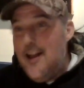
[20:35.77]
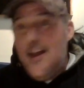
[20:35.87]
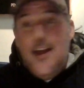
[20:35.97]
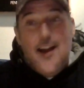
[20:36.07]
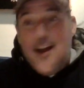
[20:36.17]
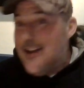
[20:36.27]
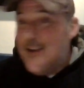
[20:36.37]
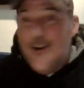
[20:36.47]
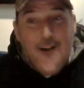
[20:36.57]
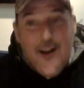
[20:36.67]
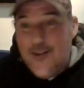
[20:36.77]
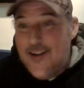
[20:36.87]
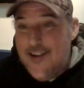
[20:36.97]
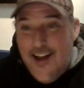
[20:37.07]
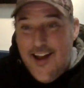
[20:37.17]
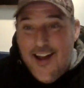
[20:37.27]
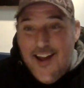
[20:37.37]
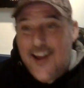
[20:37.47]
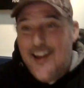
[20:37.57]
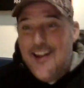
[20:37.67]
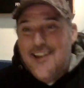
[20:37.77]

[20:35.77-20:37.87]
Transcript: hey, I can go every day.